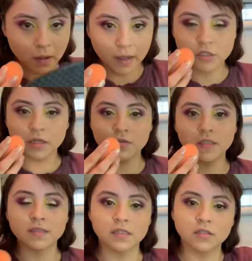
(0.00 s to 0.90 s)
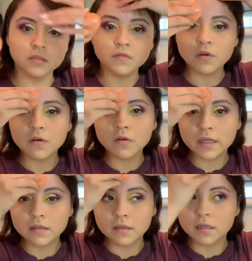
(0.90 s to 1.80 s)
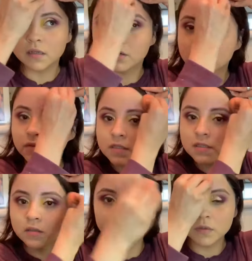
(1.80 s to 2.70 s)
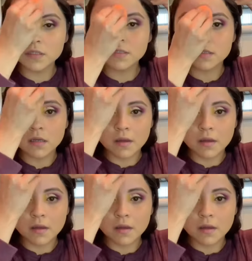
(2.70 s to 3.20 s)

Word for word: I've tried using concealers before though, like the color correcting ones, like the green ones,